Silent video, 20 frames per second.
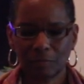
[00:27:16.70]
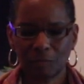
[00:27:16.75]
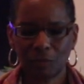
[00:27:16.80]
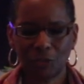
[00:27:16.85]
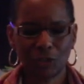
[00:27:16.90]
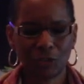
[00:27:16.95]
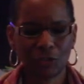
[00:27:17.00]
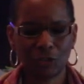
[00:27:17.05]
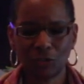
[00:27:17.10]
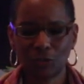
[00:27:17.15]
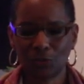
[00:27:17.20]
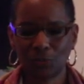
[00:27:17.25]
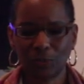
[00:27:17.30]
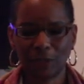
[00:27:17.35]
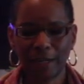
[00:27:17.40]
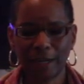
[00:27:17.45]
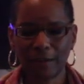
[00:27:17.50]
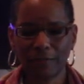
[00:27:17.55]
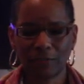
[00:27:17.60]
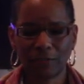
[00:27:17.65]
to do
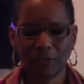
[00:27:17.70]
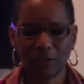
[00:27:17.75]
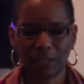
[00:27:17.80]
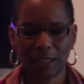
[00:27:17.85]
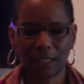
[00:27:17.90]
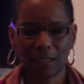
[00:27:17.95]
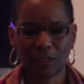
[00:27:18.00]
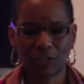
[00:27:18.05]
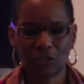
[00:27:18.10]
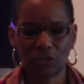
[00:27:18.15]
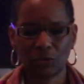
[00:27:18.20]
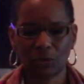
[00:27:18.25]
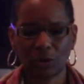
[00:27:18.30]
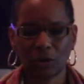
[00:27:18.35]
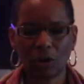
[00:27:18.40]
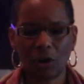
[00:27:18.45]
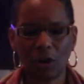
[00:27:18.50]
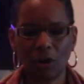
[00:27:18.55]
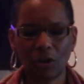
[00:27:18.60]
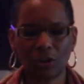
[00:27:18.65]
whatever it is you are
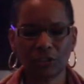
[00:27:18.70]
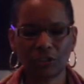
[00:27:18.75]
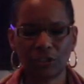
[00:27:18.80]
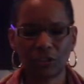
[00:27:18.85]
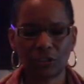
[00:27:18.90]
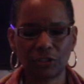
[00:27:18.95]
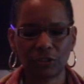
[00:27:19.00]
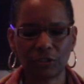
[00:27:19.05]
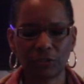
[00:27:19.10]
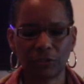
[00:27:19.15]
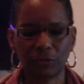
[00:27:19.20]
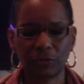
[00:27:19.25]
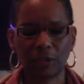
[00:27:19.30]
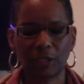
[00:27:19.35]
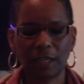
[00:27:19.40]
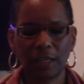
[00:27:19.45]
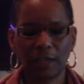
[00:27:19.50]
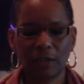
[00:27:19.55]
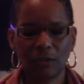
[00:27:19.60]
called to do.